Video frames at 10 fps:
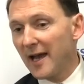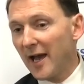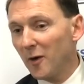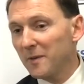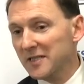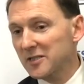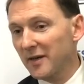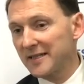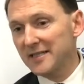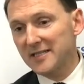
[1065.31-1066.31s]
help us to
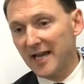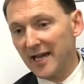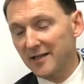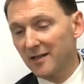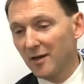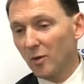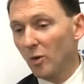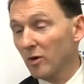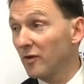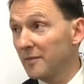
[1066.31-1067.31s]
understand
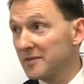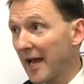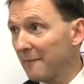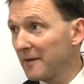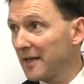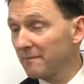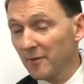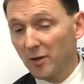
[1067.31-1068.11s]
what crimes are happening,